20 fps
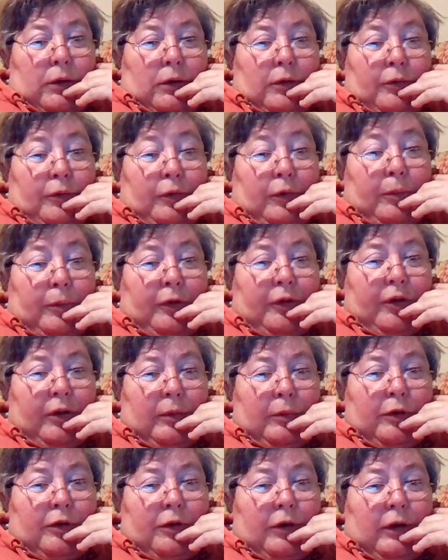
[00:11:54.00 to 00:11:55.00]
From the
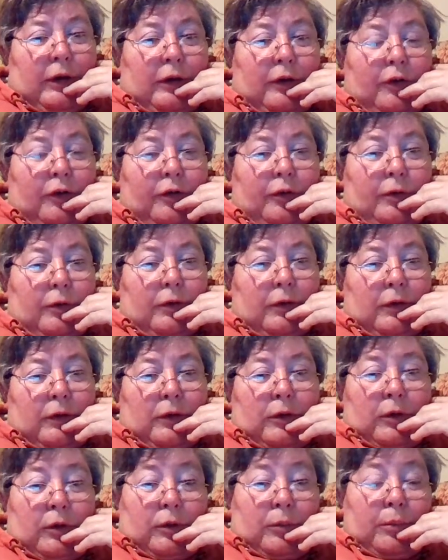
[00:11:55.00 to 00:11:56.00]
same address,
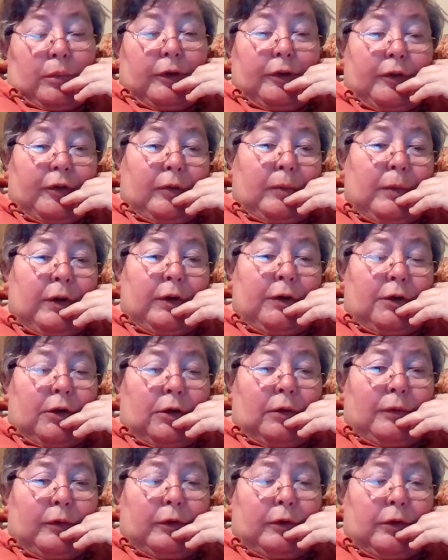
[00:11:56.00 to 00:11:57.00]
but somebody
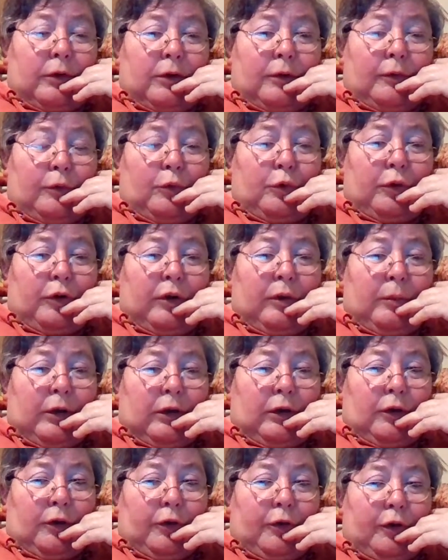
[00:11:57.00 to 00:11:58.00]
drove her 40
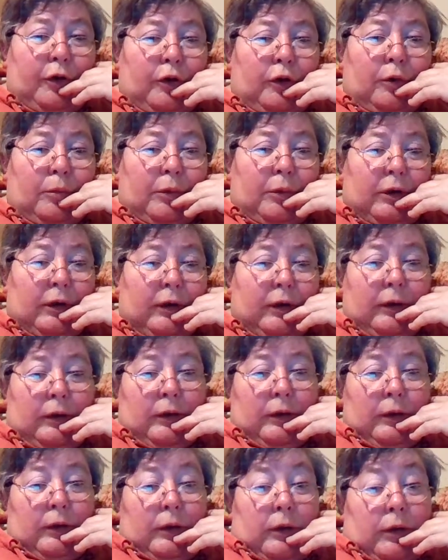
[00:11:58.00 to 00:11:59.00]
miles to Newbury
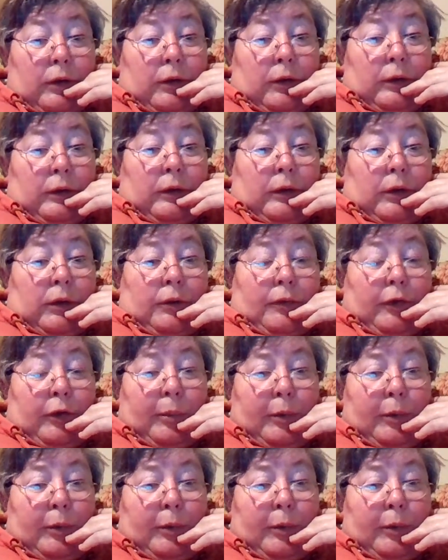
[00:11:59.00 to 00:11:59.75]
for the